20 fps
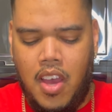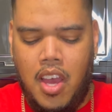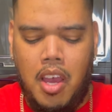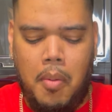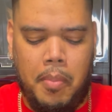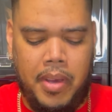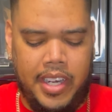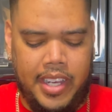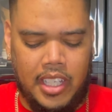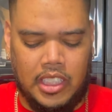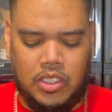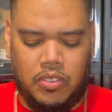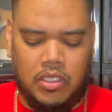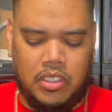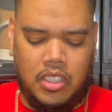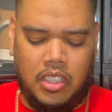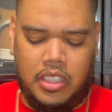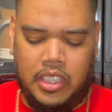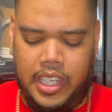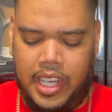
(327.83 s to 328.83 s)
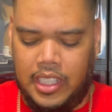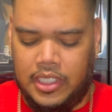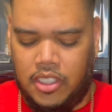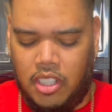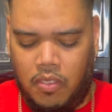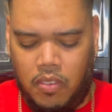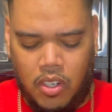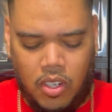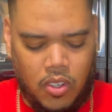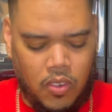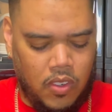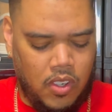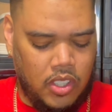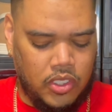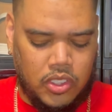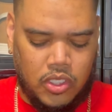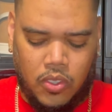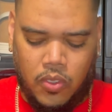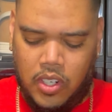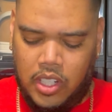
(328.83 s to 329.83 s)
But then switching things over, going
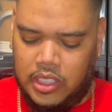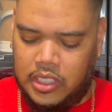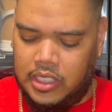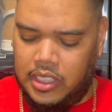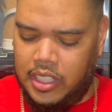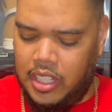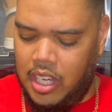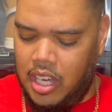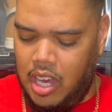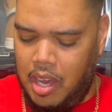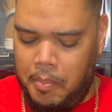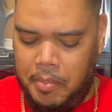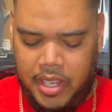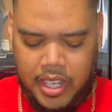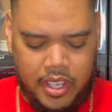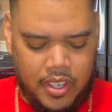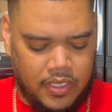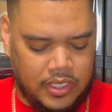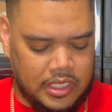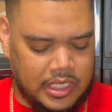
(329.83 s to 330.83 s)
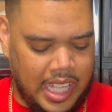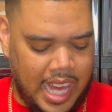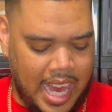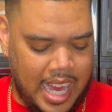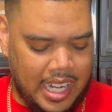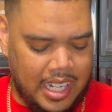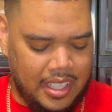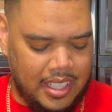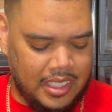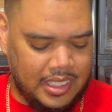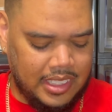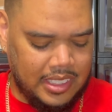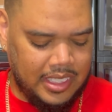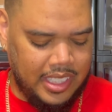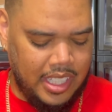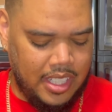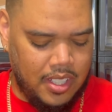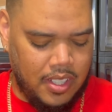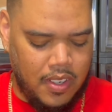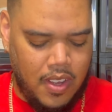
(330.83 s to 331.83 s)
towards the medial side of the
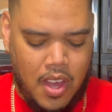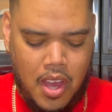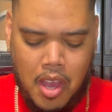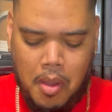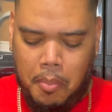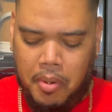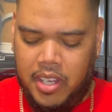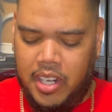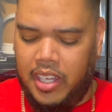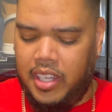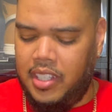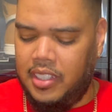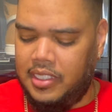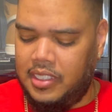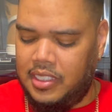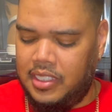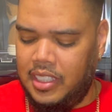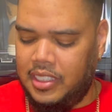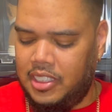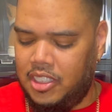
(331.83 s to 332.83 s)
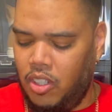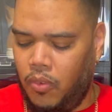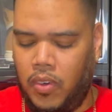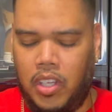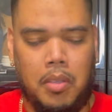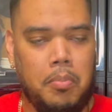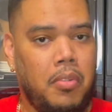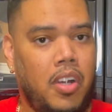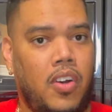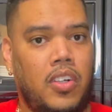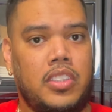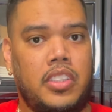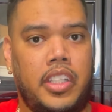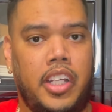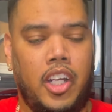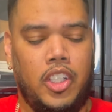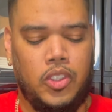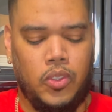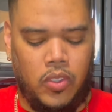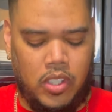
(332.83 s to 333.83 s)
sneaker, pretty consistent with most
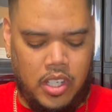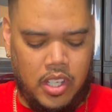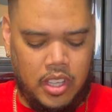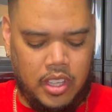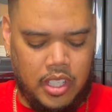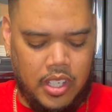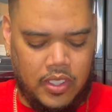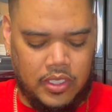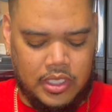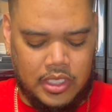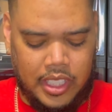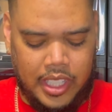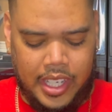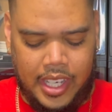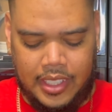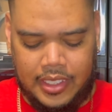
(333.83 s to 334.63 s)
Air Jordan 13.